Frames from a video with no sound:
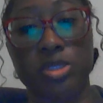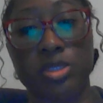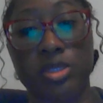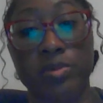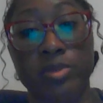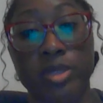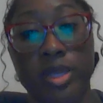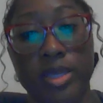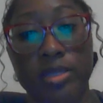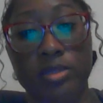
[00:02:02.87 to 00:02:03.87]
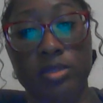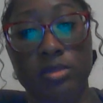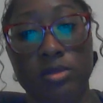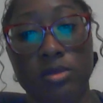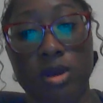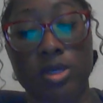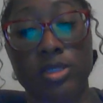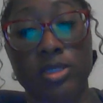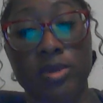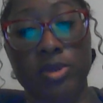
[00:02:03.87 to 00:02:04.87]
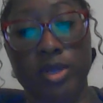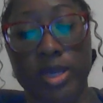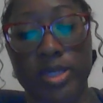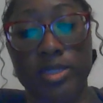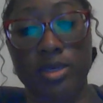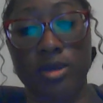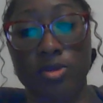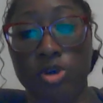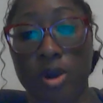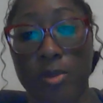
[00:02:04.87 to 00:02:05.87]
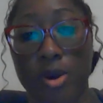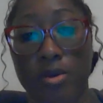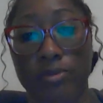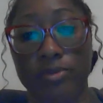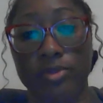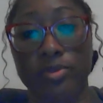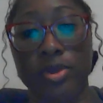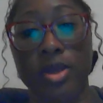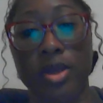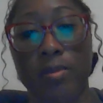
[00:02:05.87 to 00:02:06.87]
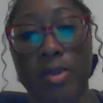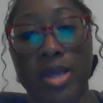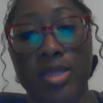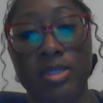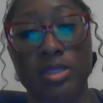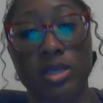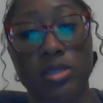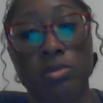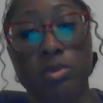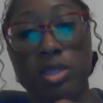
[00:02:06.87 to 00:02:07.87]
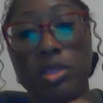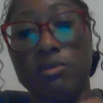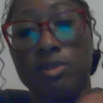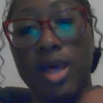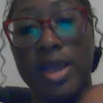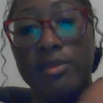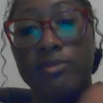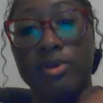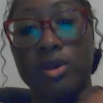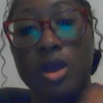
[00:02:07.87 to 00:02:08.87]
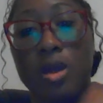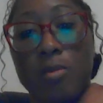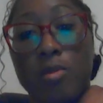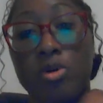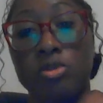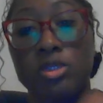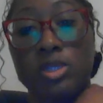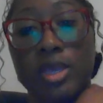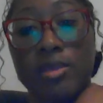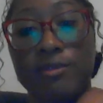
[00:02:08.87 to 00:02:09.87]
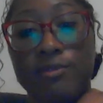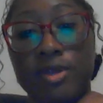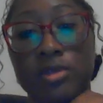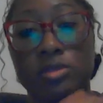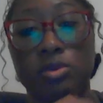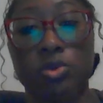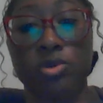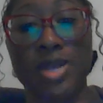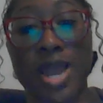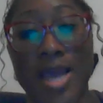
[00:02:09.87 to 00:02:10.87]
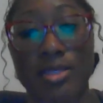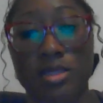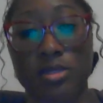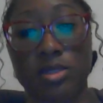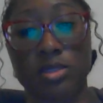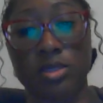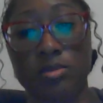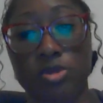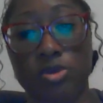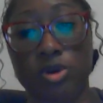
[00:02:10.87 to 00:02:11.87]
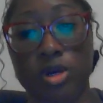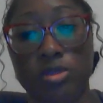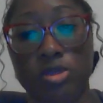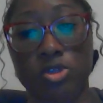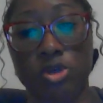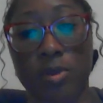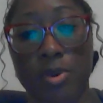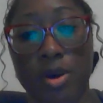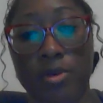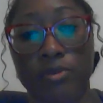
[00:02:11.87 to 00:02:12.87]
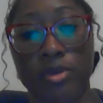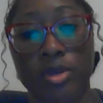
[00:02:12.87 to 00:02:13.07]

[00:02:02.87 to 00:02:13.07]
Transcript: stimulates or simulates a drop off. By the 6th month of life, most infants will not attempt to cross the drop off,